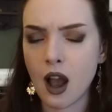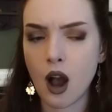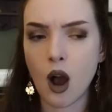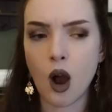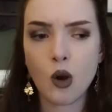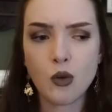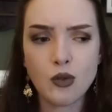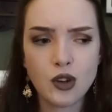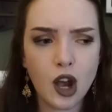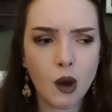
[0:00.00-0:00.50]

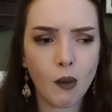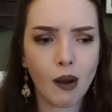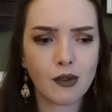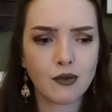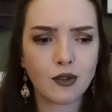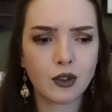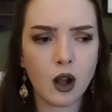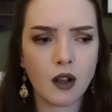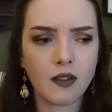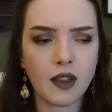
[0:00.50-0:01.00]
Oh no, I
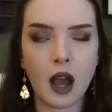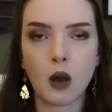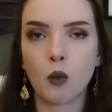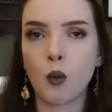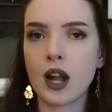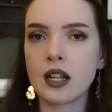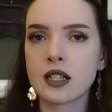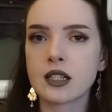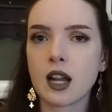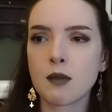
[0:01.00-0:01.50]
forgot that.
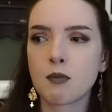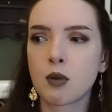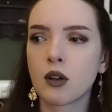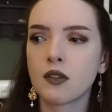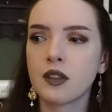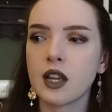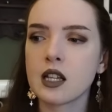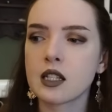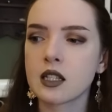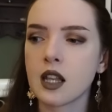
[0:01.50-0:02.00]
Where did I put
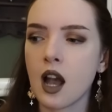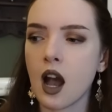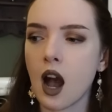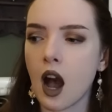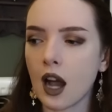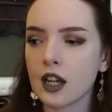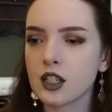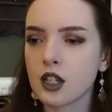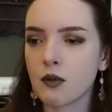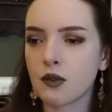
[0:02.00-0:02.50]
this?
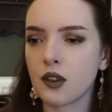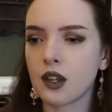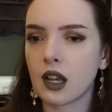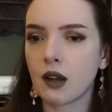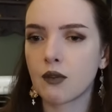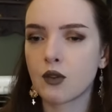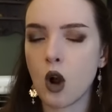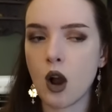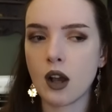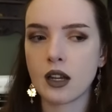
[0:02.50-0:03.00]
I don't think
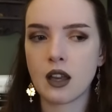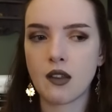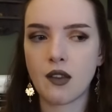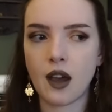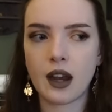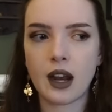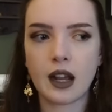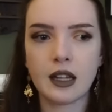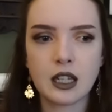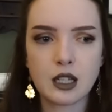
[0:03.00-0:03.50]
I've got any of
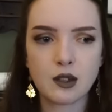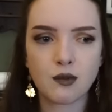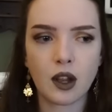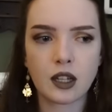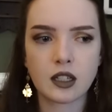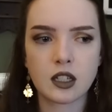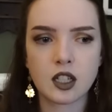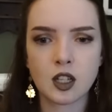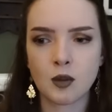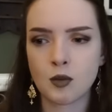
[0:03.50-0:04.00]
that. I need to
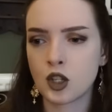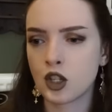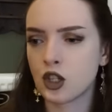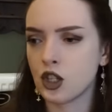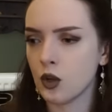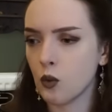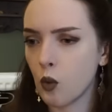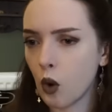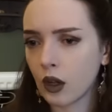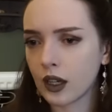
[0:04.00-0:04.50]
find a
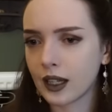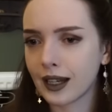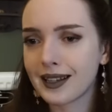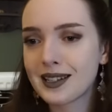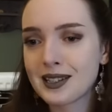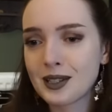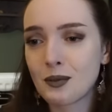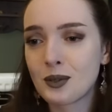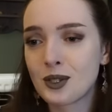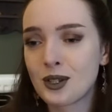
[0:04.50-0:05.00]
substitute. What can I
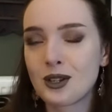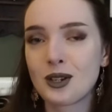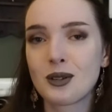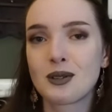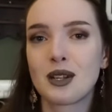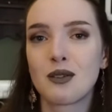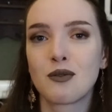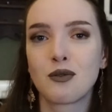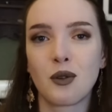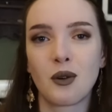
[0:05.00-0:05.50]
substitute
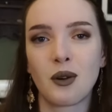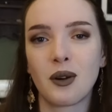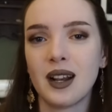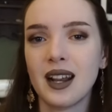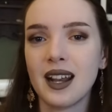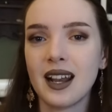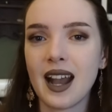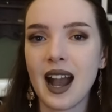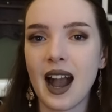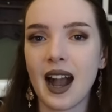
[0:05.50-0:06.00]
it for?"
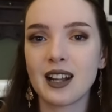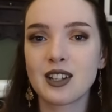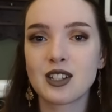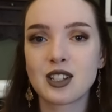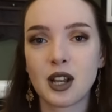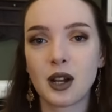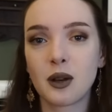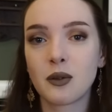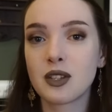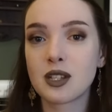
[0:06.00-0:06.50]
And
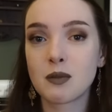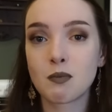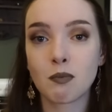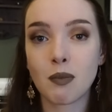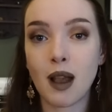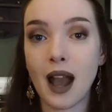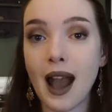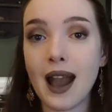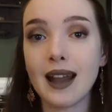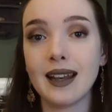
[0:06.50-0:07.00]
so there's
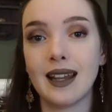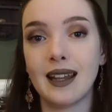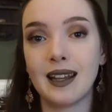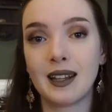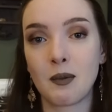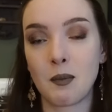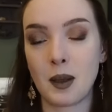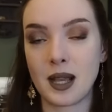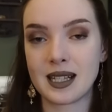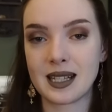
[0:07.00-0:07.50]

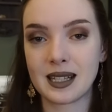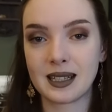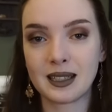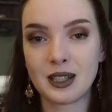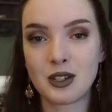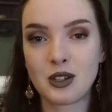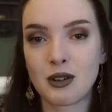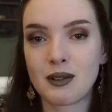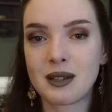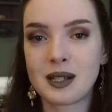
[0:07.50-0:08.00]
panic, basically,
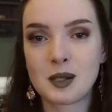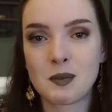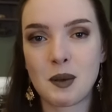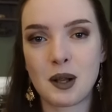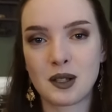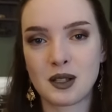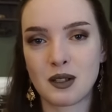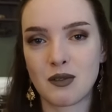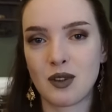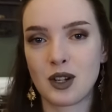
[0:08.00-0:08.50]
during
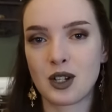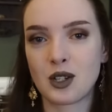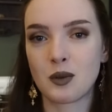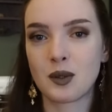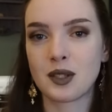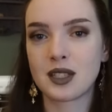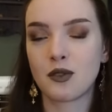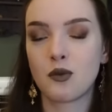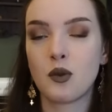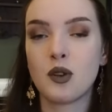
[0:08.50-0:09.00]
spells and
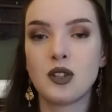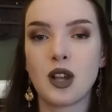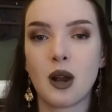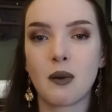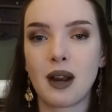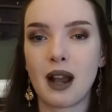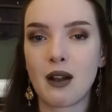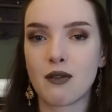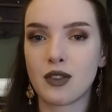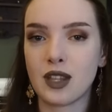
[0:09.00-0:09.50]
rituals if we
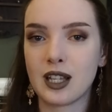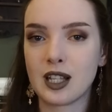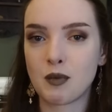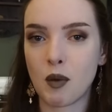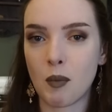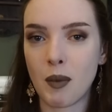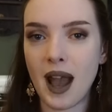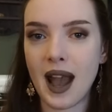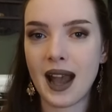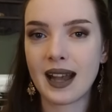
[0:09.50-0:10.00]
don't have things
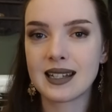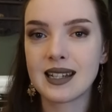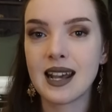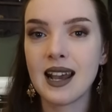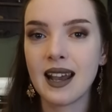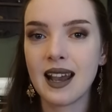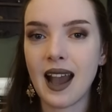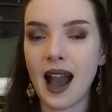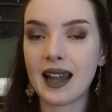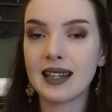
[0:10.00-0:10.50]
prepared.
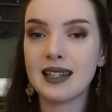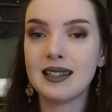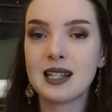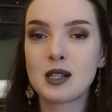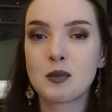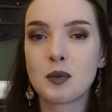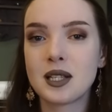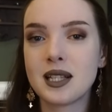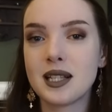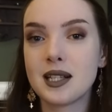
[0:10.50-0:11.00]
And in
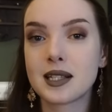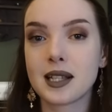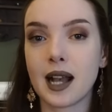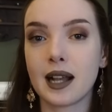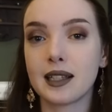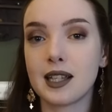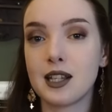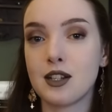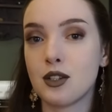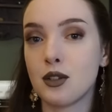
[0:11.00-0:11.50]
this, we see
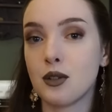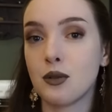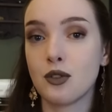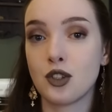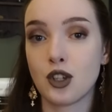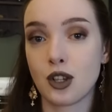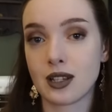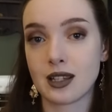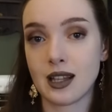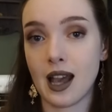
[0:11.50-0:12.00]
Sally do
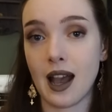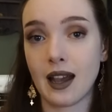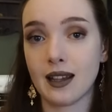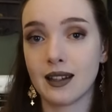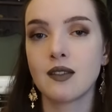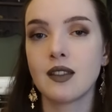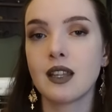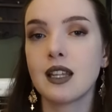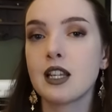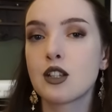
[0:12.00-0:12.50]
just that.
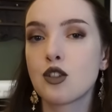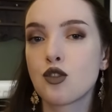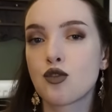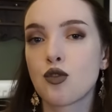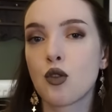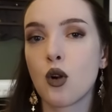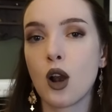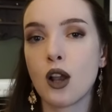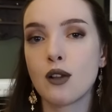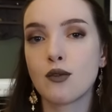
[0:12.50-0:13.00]
They need to
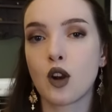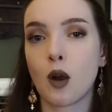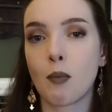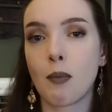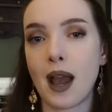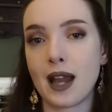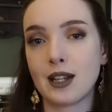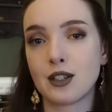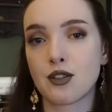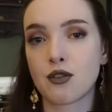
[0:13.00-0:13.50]
draw over a
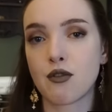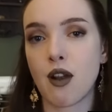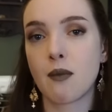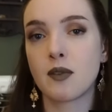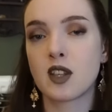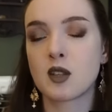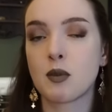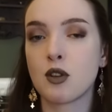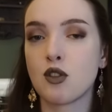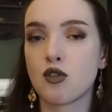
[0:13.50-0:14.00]
pentagram
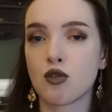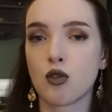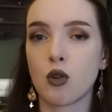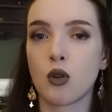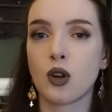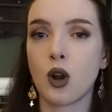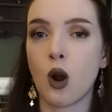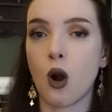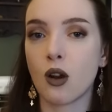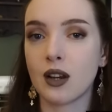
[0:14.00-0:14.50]
that's been
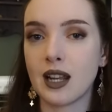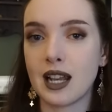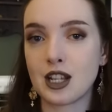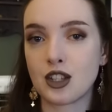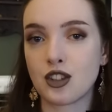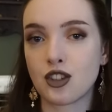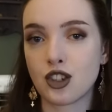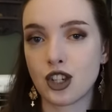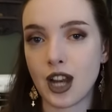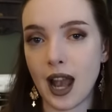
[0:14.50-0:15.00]
drawn on his
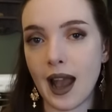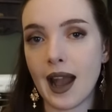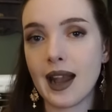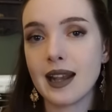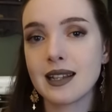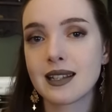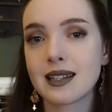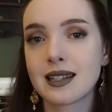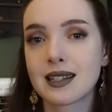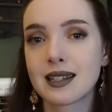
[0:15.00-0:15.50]

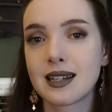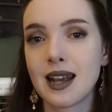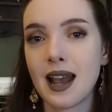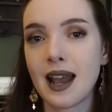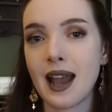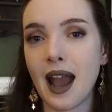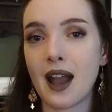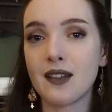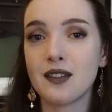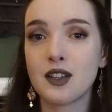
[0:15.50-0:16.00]
chest,
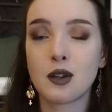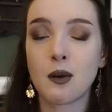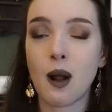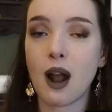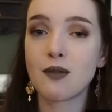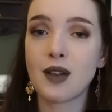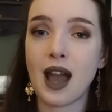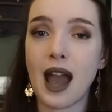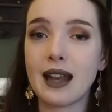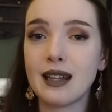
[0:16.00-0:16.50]
and they don't
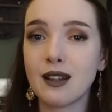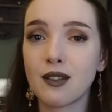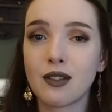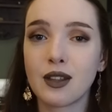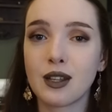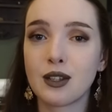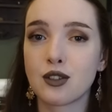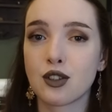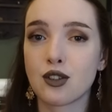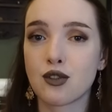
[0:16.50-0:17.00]
have
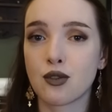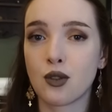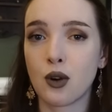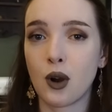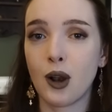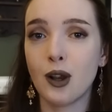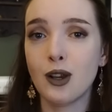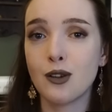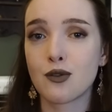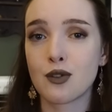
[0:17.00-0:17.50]
anything to draw
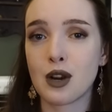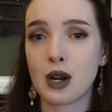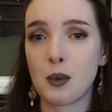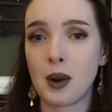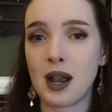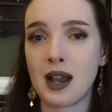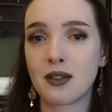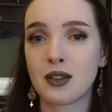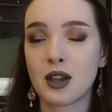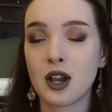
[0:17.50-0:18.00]
over it
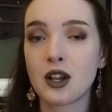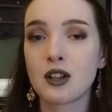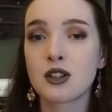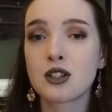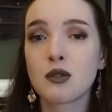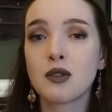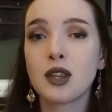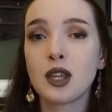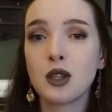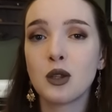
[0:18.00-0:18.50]
with,
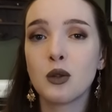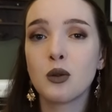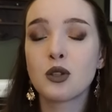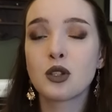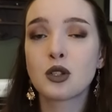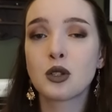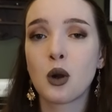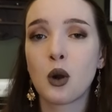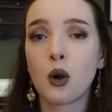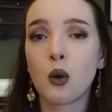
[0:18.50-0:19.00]
so they
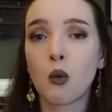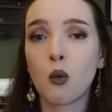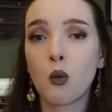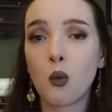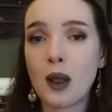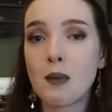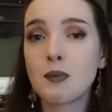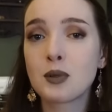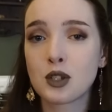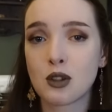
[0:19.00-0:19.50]
used
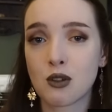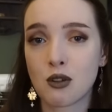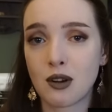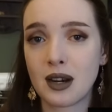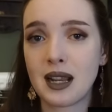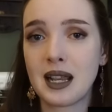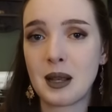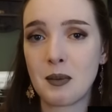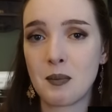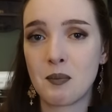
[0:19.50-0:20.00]
whipped
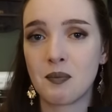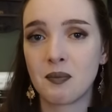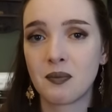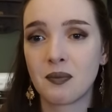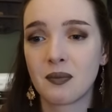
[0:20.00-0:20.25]
cream.